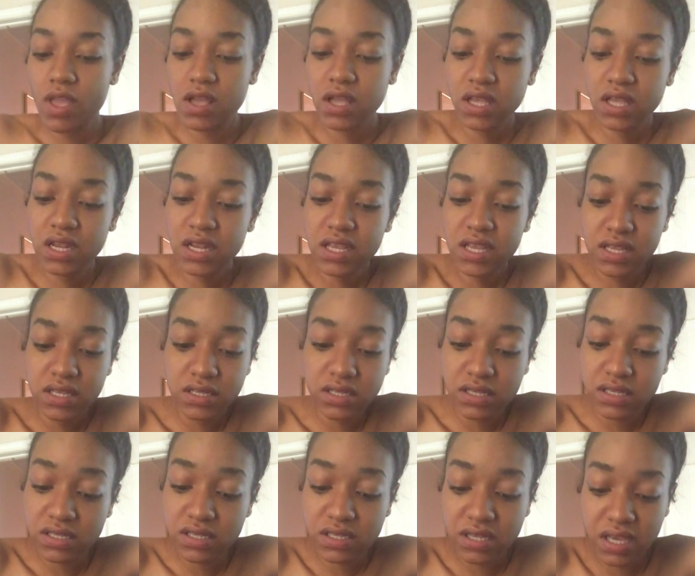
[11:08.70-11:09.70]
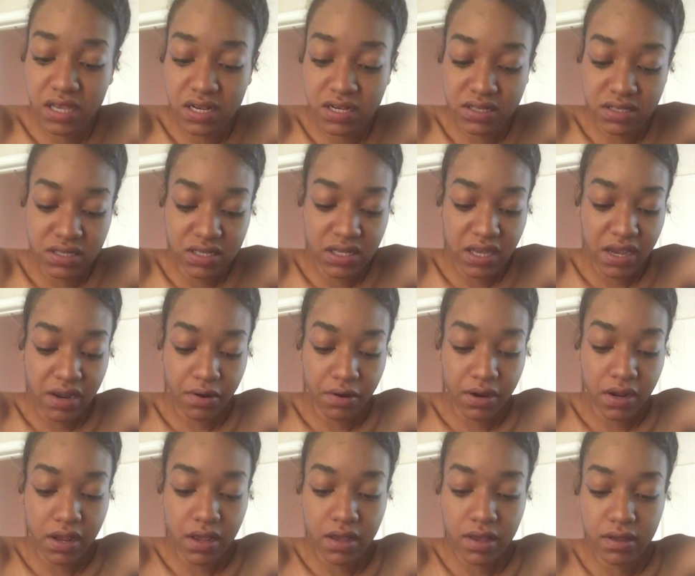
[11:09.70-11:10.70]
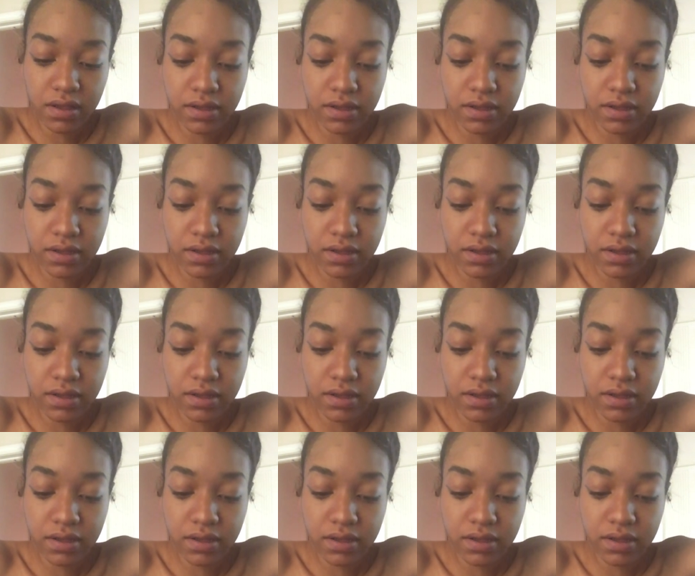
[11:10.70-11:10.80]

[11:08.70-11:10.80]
It is. It's getting scary.